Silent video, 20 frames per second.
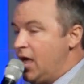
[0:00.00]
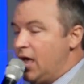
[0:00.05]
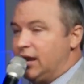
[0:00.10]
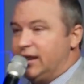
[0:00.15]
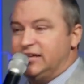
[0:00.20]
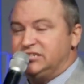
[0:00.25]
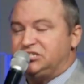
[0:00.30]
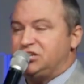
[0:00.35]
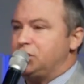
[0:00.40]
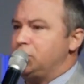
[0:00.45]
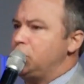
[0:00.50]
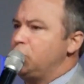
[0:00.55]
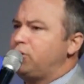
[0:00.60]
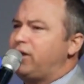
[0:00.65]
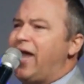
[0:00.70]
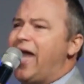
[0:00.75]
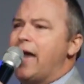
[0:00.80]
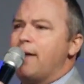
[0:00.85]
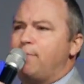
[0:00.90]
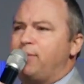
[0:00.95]
Listen, you
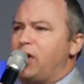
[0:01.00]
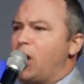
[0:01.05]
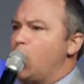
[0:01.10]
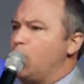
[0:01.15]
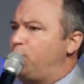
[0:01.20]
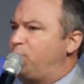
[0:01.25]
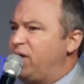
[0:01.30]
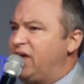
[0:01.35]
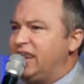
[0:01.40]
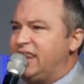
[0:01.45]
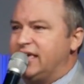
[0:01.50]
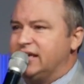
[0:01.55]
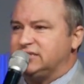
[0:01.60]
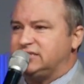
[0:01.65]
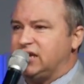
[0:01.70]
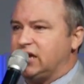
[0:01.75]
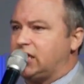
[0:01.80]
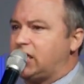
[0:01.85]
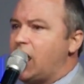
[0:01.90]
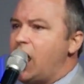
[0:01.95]
can't be obedient
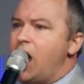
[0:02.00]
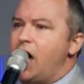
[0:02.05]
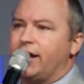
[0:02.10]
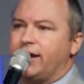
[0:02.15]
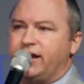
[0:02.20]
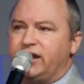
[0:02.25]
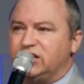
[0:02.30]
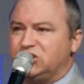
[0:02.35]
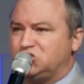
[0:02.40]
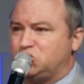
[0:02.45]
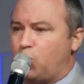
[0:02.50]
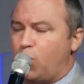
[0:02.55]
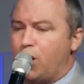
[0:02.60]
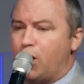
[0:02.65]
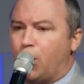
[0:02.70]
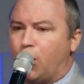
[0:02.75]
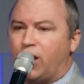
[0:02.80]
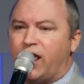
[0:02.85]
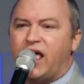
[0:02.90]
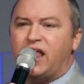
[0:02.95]
to God and his
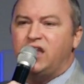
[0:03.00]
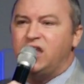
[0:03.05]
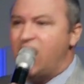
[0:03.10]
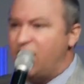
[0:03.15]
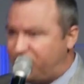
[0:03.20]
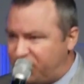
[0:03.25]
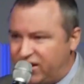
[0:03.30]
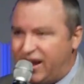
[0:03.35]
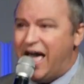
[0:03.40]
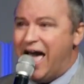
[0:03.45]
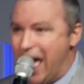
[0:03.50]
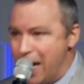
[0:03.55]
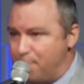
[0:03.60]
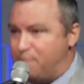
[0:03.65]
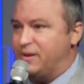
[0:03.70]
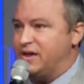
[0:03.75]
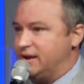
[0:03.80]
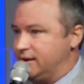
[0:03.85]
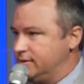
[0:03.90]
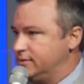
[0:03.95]
word and nothing
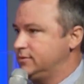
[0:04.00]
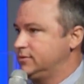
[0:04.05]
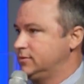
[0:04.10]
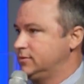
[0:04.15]
happen.